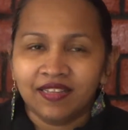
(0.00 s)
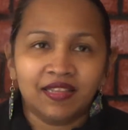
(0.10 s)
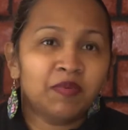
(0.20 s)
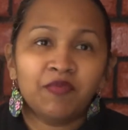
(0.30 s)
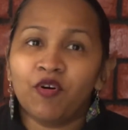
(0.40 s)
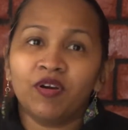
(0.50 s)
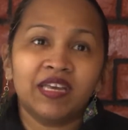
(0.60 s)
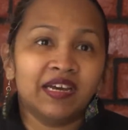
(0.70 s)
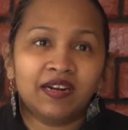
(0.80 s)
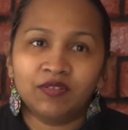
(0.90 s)
they'd be
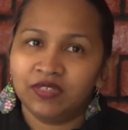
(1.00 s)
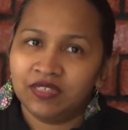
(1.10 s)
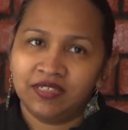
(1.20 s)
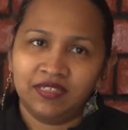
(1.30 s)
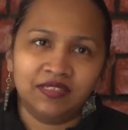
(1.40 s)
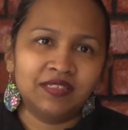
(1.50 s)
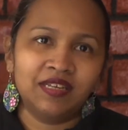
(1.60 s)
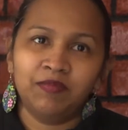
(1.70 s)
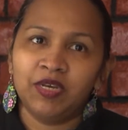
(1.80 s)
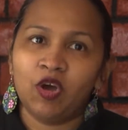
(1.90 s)
walking around the streets,
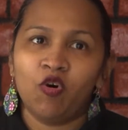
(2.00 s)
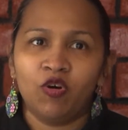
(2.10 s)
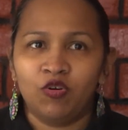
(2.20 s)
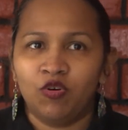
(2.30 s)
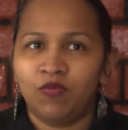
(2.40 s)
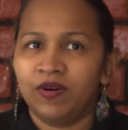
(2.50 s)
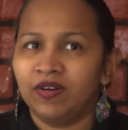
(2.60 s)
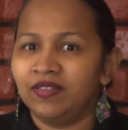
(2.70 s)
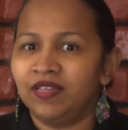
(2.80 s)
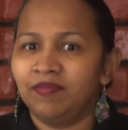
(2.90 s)
they'd be all
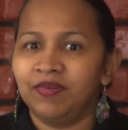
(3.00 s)
over, they'd